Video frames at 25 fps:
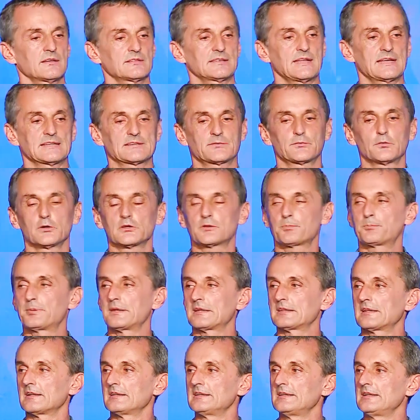That would
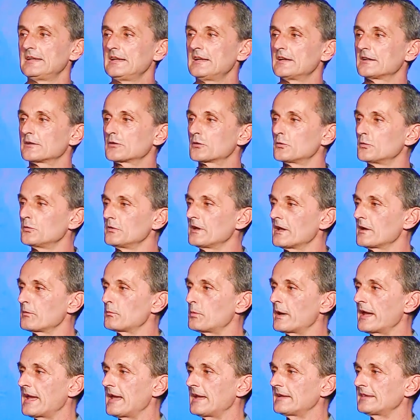be the Nirguna
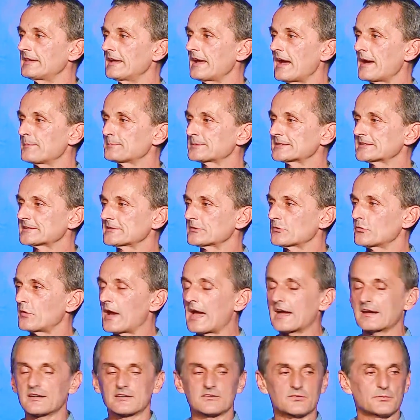way, the
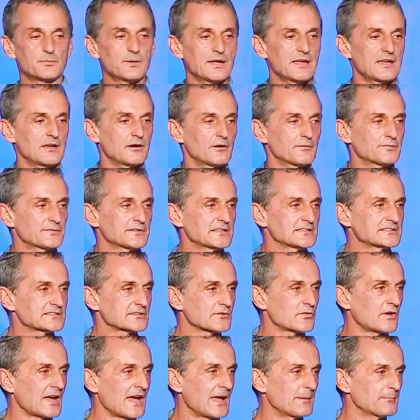abstract way of
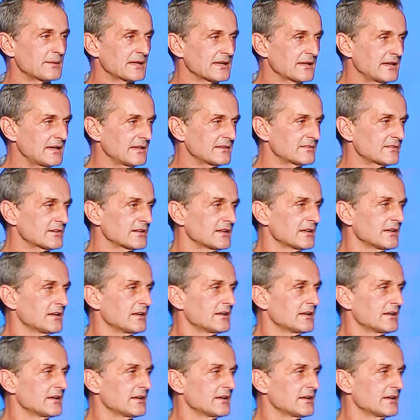describing it.